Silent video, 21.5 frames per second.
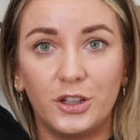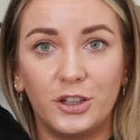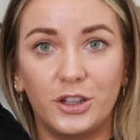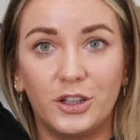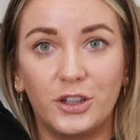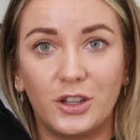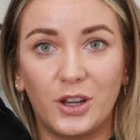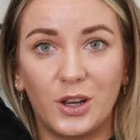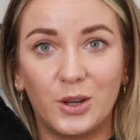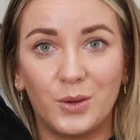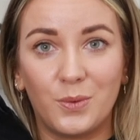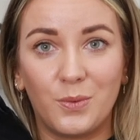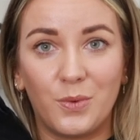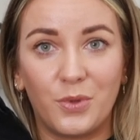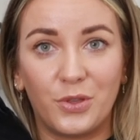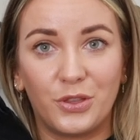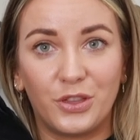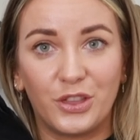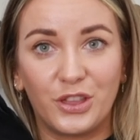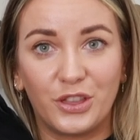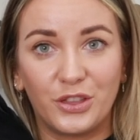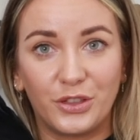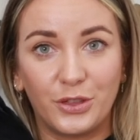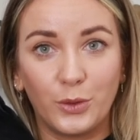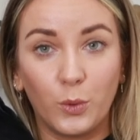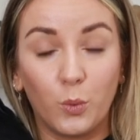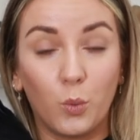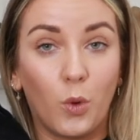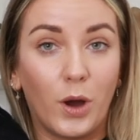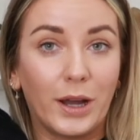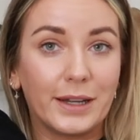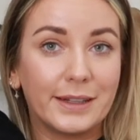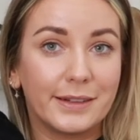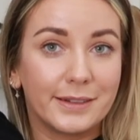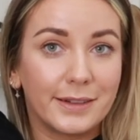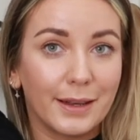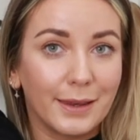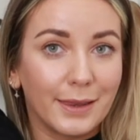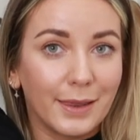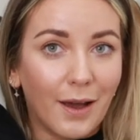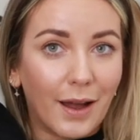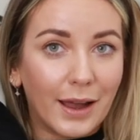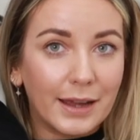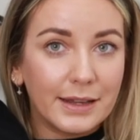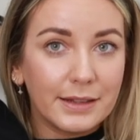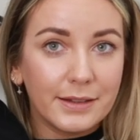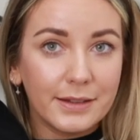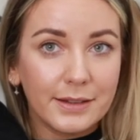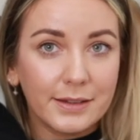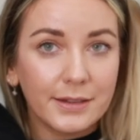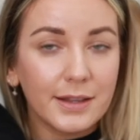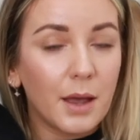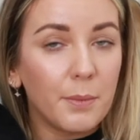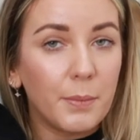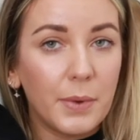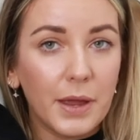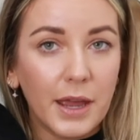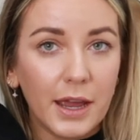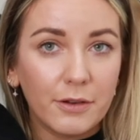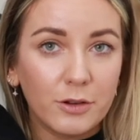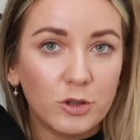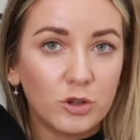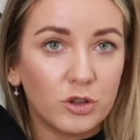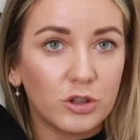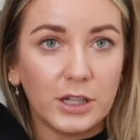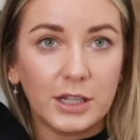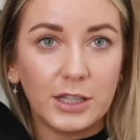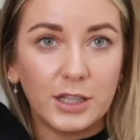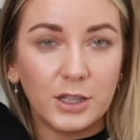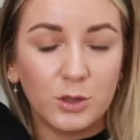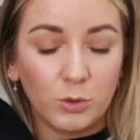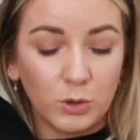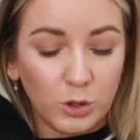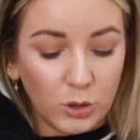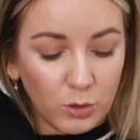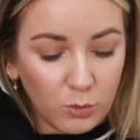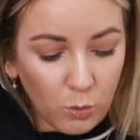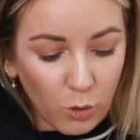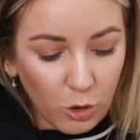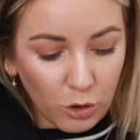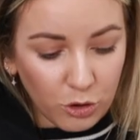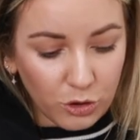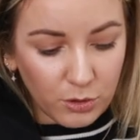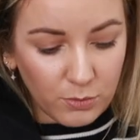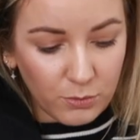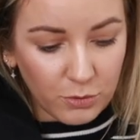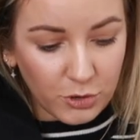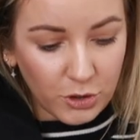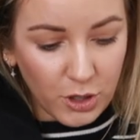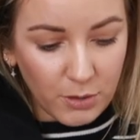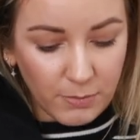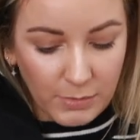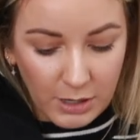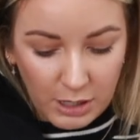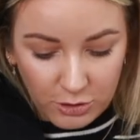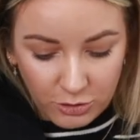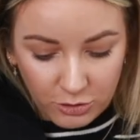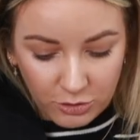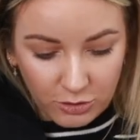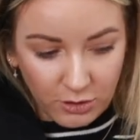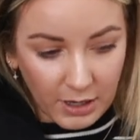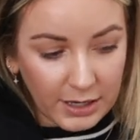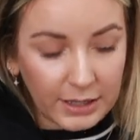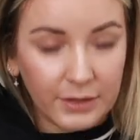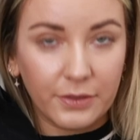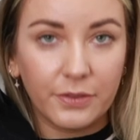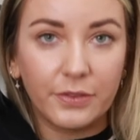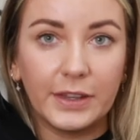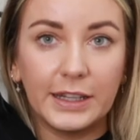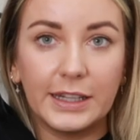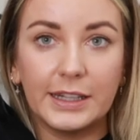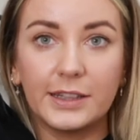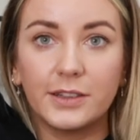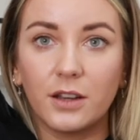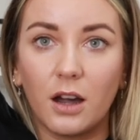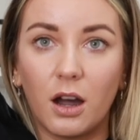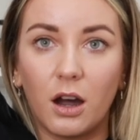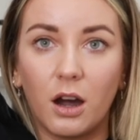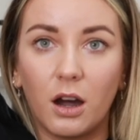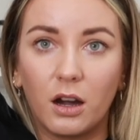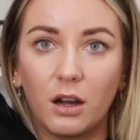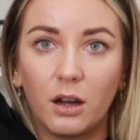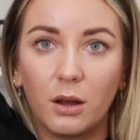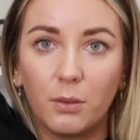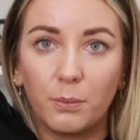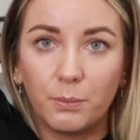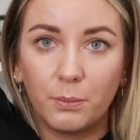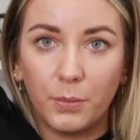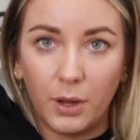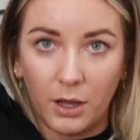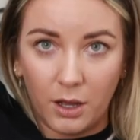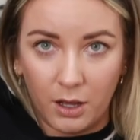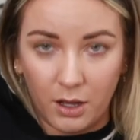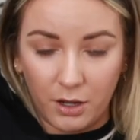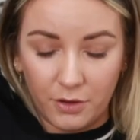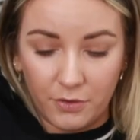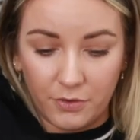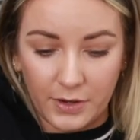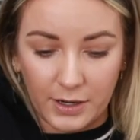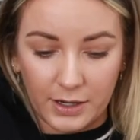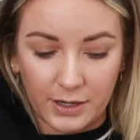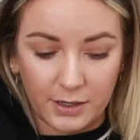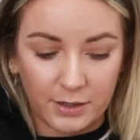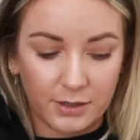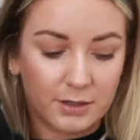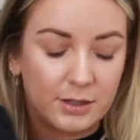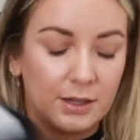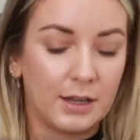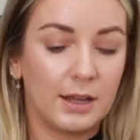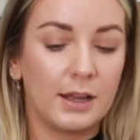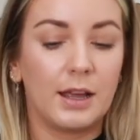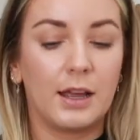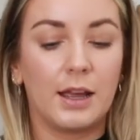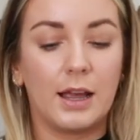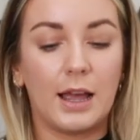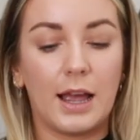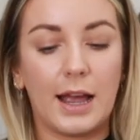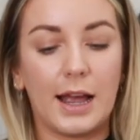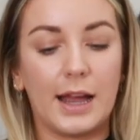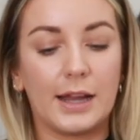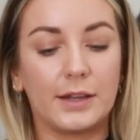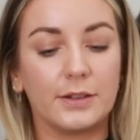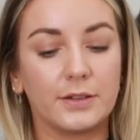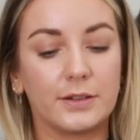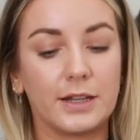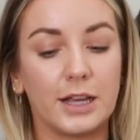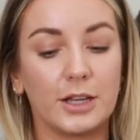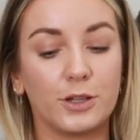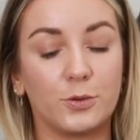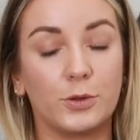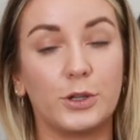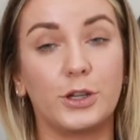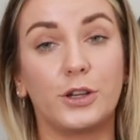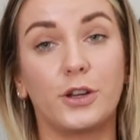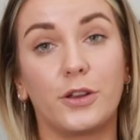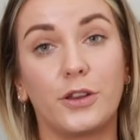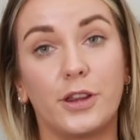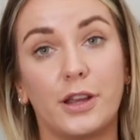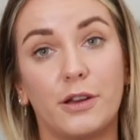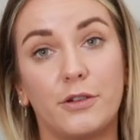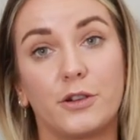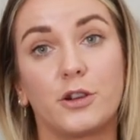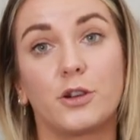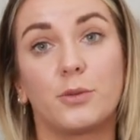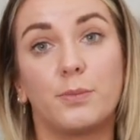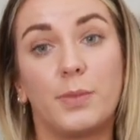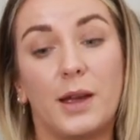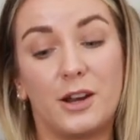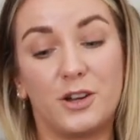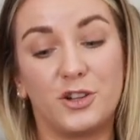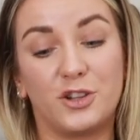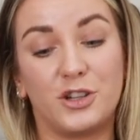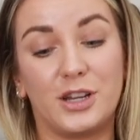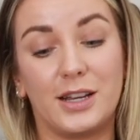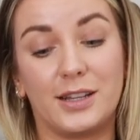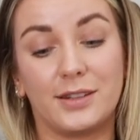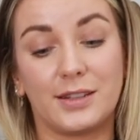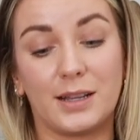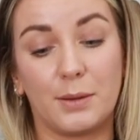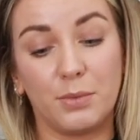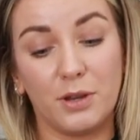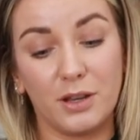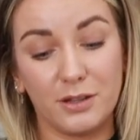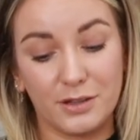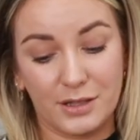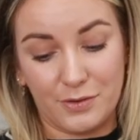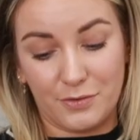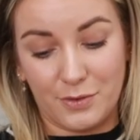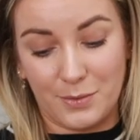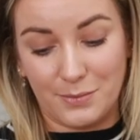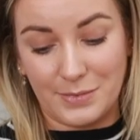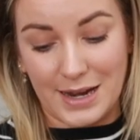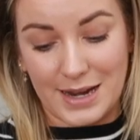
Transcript: you know, the white lines that appear in jeans when you wash them too much. Like, these are perfect. And that's when you know that they're a good pair of jeans. And plus they're from